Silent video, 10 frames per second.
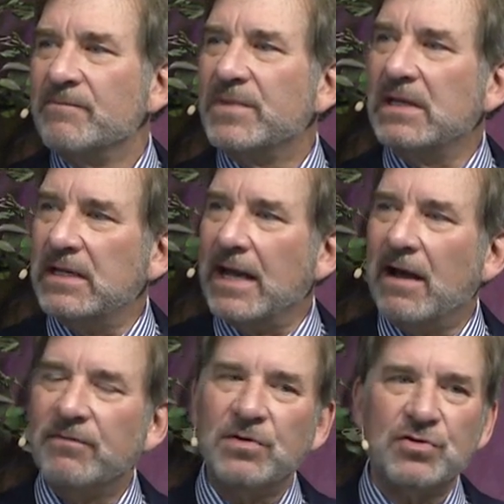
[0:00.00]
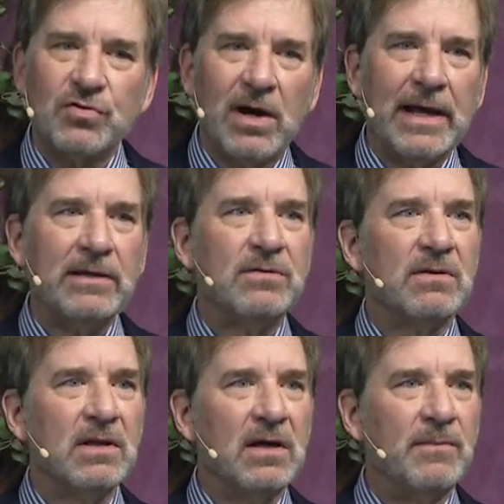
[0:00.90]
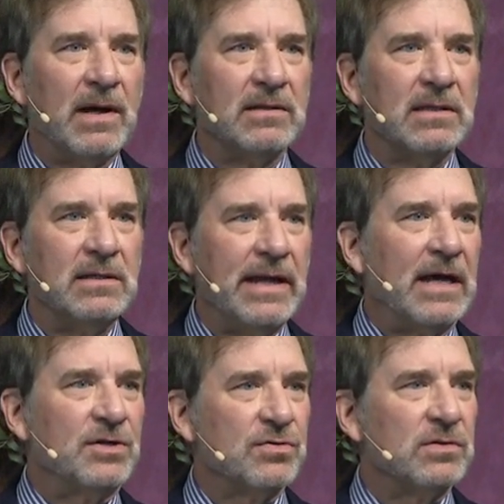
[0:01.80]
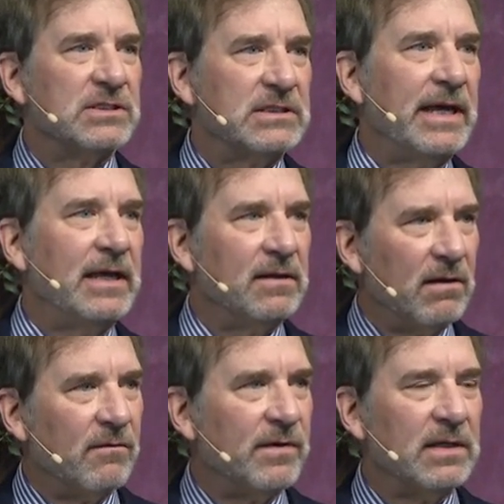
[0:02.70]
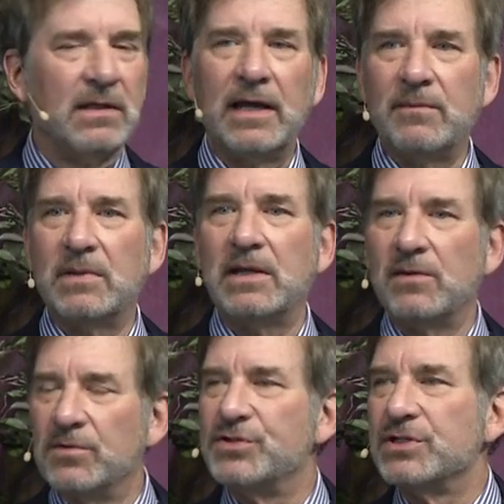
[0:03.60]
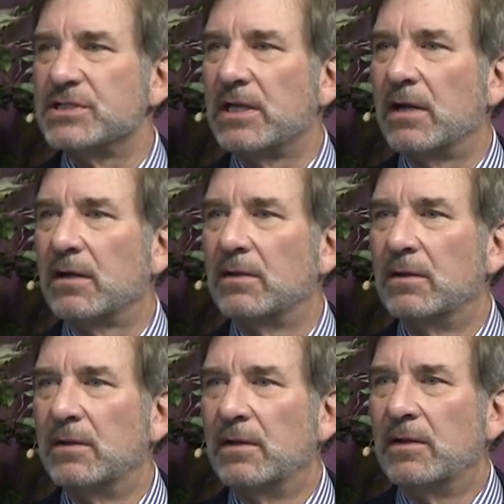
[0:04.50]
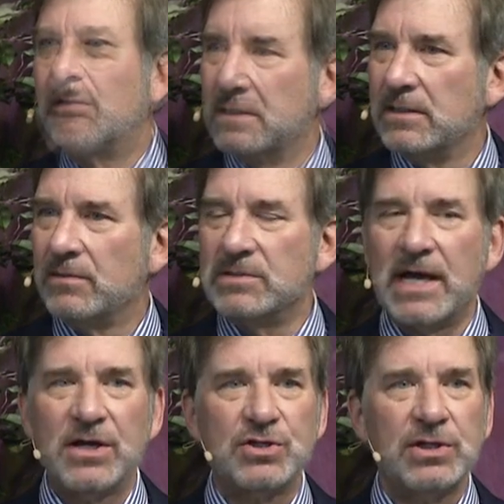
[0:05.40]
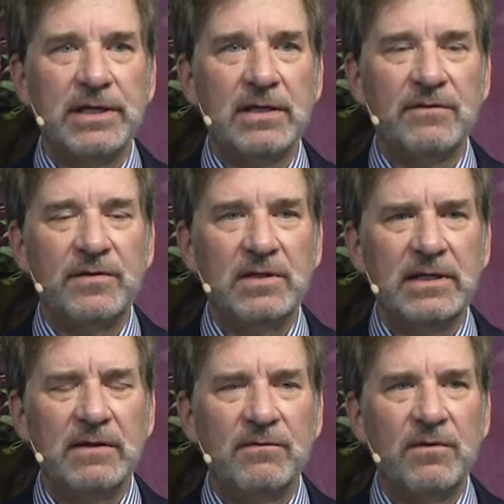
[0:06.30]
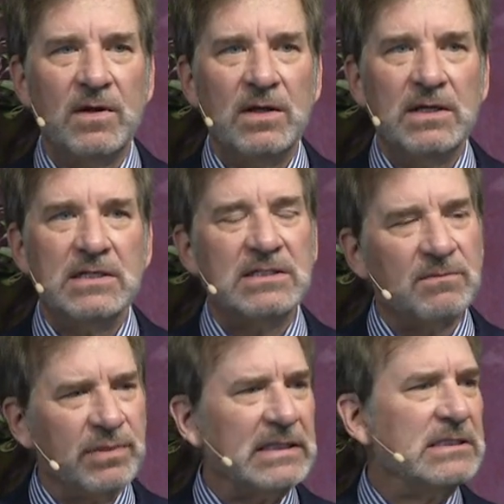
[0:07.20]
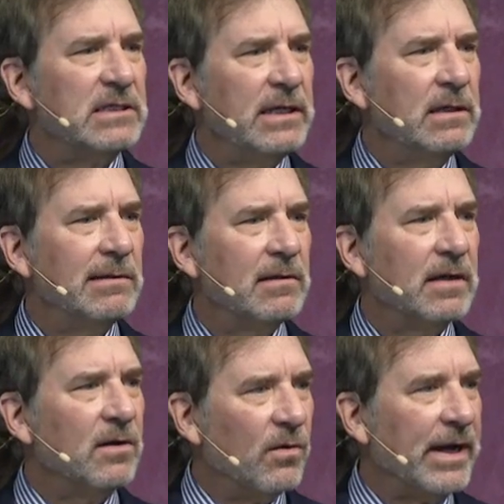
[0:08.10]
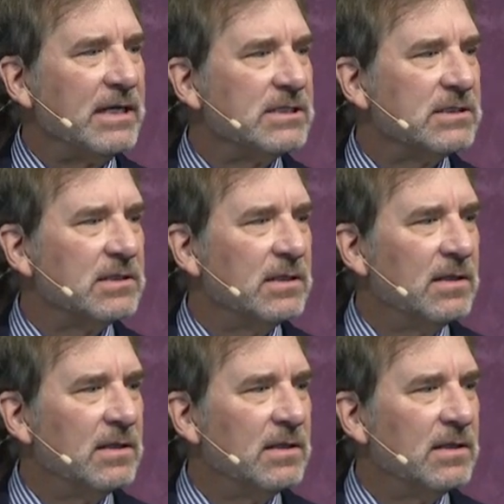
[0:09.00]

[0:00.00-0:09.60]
They didn't have to try to think about the natural state of enlightenment. It was just there. It was actually a feeling of simplicity and grace.